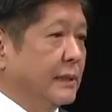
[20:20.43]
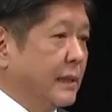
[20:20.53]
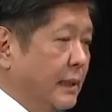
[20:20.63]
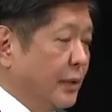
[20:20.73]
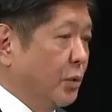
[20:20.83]
is
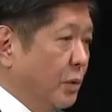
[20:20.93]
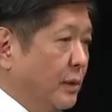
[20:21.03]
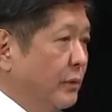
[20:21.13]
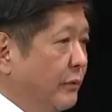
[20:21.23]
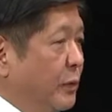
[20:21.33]
another
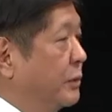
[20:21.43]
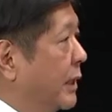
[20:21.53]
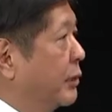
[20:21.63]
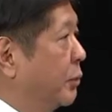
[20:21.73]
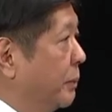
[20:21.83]
one of those
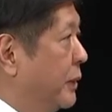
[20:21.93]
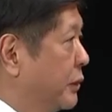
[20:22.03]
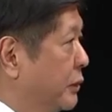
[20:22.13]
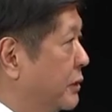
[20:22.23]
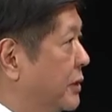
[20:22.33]

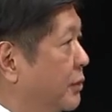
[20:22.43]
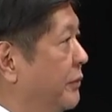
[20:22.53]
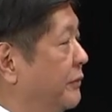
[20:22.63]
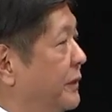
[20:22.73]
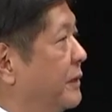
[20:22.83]
aggregations that
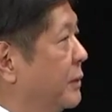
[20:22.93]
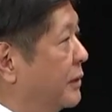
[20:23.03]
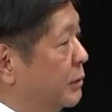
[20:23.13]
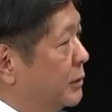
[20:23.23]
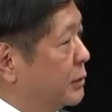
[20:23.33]
we feel
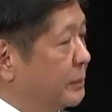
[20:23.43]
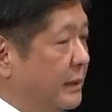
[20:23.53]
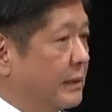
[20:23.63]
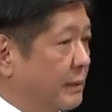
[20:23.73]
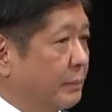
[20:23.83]
are going to
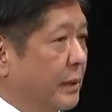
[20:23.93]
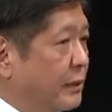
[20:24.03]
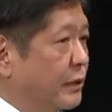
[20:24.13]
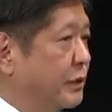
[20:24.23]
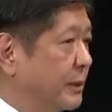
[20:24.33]
be. It's a
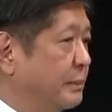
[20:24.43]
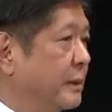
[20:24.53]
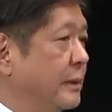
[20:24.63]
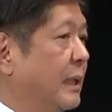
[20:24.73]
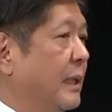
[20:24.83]
partnership
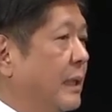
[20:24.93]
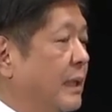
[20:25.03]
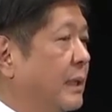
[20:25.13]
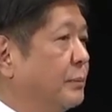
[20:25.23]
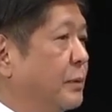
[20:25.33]
uh,
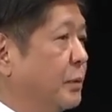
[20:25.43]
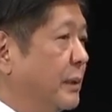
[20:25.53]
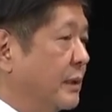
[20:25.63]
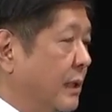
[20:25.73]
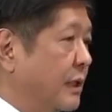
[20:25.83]
uh,
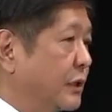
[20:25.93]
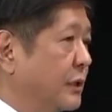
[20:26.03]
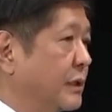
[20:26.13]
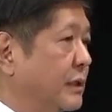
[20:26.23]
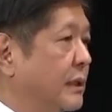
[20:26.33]
between
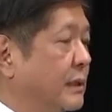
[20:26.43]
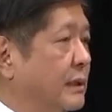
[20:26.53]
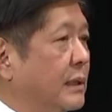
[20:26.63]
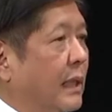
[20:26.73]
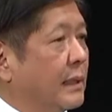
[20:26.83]
countries
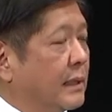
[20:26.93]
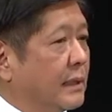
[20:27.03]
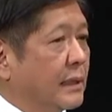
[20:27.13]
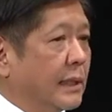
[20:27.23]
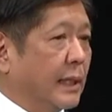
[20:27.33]
that uh, I
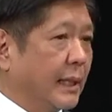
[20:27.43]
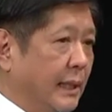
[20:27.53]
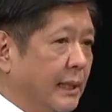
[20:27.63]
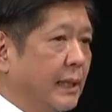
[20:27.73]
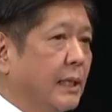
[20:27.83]
think, uh,
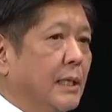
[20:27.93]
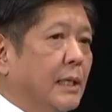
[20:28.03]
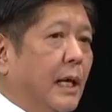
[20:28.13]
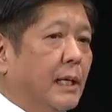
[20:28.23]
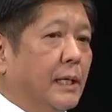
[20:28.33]
again,
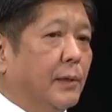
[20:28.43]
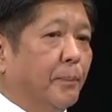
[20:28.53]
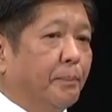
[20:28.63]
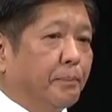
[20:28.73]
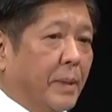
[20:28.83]
uh,
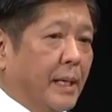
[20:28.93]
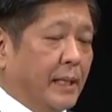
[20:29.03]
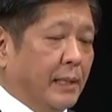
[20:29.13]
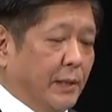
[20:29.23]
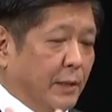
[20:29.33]

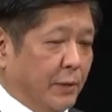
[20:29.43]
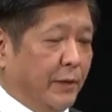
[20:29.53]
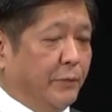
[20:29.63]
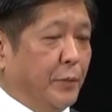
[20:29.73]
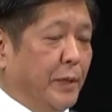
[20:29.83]
by
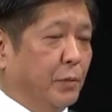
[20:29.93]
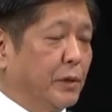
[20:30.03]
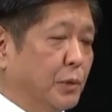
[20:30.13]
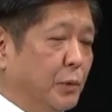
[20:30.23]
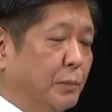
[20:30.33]
if we
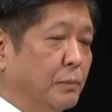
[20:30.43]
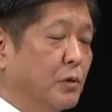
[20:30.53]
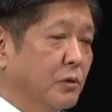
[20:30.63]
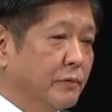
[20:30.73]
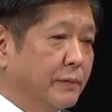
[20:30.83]
were to
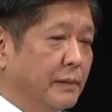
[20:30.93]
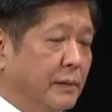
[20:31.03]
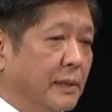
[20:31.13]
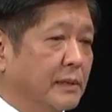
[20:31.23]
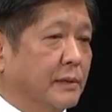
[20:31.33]
move
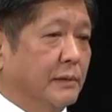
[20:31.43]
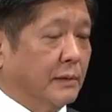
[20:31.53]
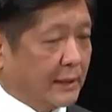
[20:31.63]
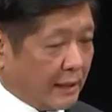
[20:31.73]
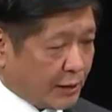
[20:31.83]
as,
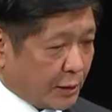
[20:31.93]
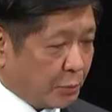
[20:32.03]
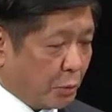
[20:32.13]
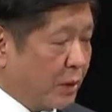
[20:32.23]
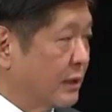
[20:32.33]
as
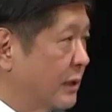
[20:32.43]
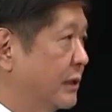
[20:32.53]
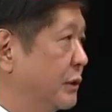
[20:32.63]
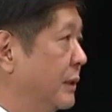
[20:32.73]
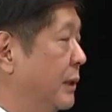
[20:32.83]
one
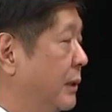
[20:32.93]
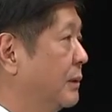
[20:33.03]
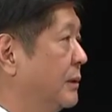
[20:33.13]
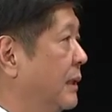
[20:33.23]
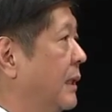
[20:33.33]
country
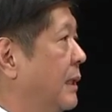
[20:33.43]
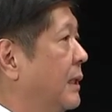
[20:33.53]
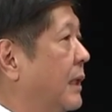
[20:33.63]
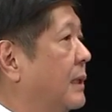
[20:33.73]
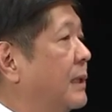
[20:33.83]
alone,
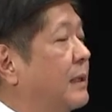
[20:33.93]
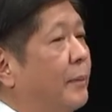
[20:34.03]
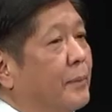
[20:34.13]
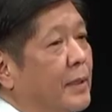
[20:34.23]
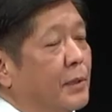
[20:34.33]

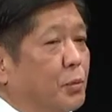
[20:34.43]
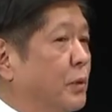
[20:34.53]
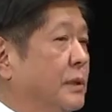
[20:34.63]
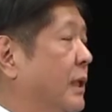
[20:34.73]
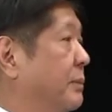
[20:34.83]
um, it
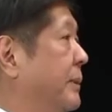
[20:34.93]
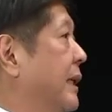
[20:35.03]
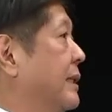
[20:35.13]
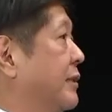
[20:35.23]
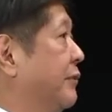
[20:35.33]
would not
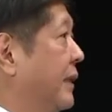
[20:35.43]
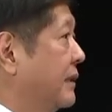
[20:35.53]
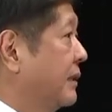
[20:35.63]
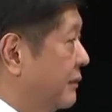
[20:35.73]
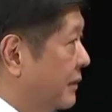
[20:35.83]
be as
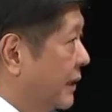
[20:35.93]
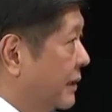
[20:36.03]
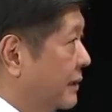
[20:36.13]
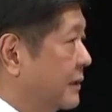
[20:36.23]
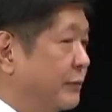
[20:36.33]
effective
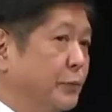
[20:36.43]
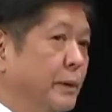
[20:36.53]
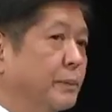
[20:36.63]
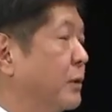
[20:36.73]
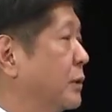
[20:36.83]
as if
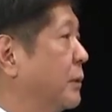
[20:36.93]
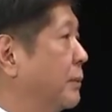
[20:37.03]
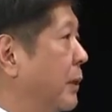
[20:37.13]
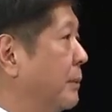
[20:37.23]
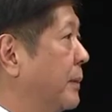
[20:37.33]
we approach the
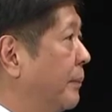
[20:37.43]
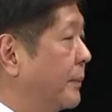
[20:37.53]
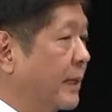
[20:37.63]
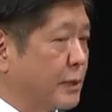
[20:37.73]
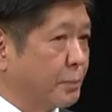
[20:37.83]

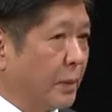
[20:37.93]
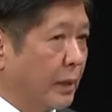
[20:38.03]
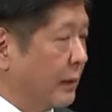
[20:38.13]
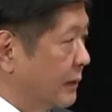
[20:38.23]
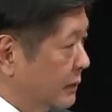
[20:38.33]
problem as
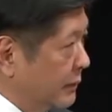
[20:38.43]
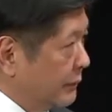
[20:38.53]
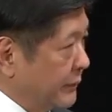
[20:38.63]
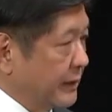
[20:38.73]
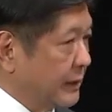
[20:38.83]
part
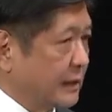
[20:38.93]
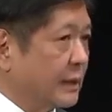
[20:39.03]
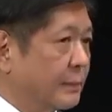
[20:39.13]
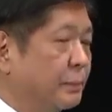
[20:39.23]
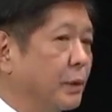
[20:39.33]
of these
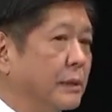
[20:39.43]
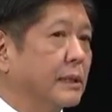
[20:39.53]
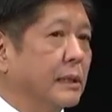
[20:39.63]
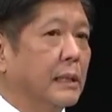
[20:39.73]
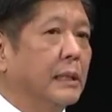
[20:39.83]

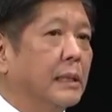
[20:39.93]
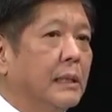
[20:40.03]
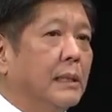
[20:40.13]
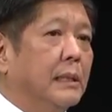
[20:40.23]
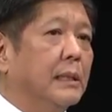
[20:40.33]
political,
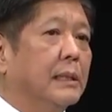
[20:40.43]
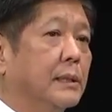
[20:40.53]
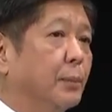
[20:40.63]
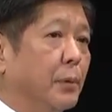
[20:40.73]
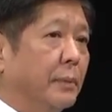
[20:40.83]

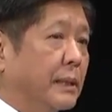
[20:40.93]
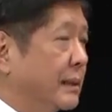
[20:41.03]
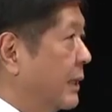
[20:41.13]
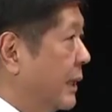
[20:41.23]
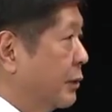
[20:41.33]

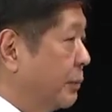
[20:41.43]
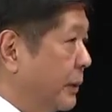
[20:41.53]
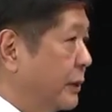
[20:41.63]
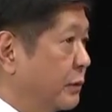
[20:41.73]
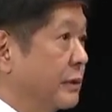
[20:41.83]
diplomatic
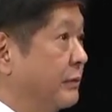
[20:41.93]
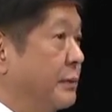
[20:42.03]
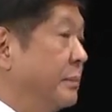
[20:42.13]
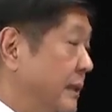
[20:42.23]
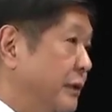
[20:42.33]
aggregations,
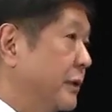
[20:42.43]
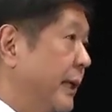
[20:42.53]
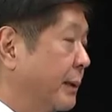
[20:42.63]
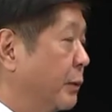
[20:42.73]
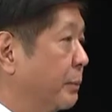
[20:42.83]
even
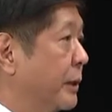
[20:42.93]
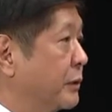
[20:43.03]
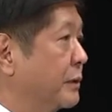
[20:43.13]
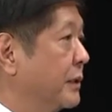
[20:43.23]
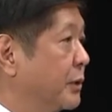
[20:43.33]
military
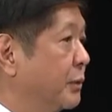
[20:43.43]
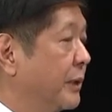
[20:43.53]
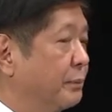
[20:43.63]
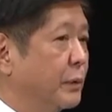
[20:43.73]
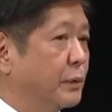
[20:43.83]
aggregations that we
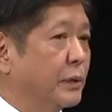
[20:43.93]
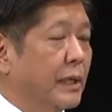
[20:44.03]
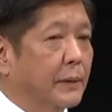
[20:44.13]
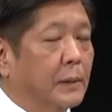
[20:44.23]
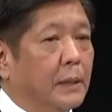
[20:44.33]
have put
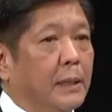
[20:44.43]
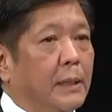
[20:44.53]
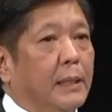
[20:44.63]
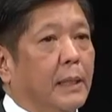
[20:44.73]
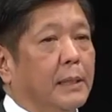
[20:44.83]
together.
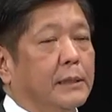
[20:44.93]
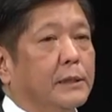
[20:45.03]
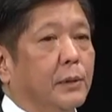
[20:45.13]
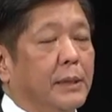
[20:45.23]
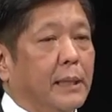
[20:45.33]
Uh,
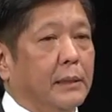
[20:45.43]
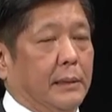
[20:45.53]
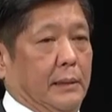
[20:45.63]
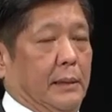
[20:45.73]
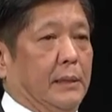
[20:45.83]
so
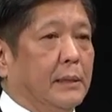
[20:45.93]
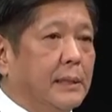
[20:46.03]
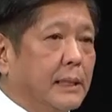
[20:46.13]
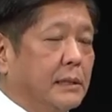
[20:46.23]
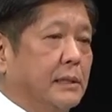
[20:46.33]
that, uh,
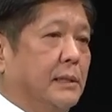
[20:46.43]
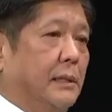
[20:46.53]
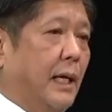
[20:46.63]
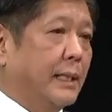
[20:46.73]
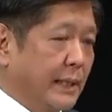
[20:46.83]
that's,
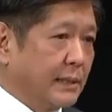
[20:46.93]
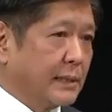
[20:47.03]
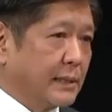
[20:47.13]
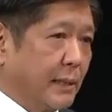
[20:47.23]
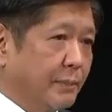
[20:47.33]
again,
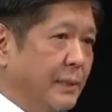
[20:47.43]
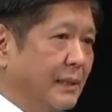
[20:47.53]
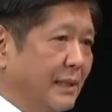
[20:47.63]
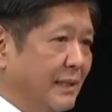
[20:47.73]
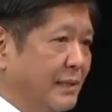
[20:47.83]
something
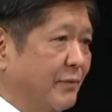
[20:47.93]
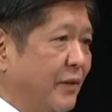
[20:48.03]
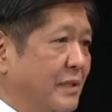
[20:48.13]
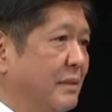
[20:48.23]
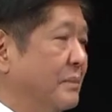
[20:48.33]
that is
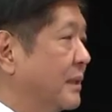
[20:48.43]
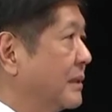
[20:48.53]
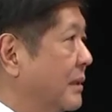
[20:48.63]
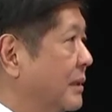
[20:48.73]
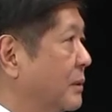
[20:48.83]

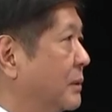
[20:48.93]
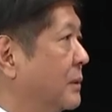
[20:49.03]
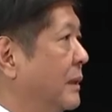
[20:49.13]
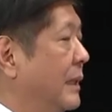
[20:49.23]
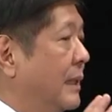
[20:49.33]
fundamental
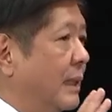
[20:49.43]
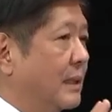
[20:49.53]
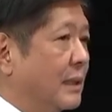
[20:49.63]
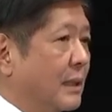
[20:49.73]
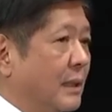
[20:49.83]
to
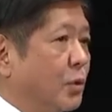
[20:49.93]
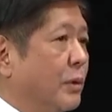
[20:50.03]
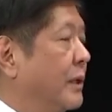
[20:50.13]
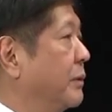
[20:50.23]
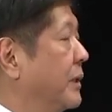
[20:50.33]
uh, the,
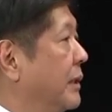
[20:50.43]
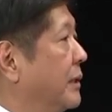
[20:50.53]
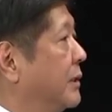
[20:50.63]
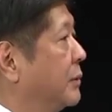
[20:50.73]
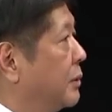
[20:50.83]
way we,
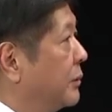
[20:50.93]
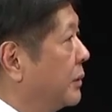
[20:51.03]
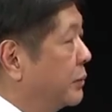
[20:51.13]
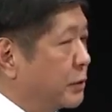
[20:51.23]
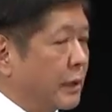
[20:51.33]
the way
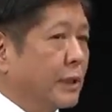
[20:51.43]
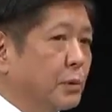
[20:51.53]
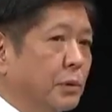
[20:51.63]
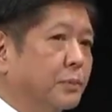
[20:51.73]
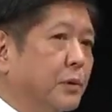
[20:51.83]
we try
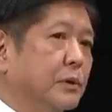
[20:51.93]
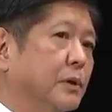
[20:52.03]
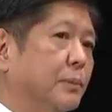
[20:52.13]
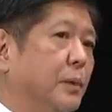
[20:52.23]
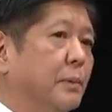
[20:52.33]
to approach
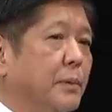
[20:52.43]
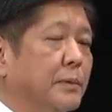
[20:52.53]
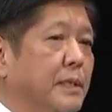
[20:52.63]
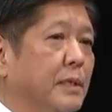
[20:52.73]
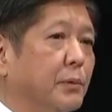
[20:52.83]
the
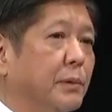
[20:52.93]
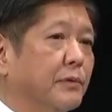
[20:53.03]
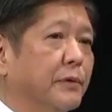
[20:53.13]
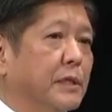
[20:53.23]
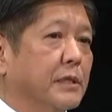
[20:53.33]
problems that we are
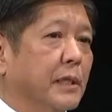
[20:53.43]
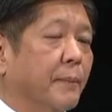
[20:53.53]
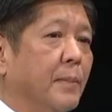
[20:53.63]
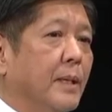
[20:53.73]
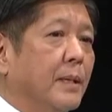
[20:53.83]
facing
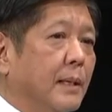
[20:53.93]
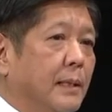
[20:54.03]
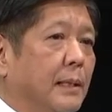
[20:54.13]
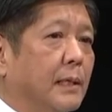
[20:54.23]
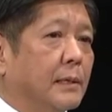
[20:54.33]

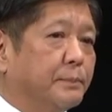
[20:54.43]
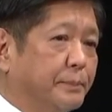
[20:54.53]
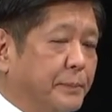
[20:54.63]
uh,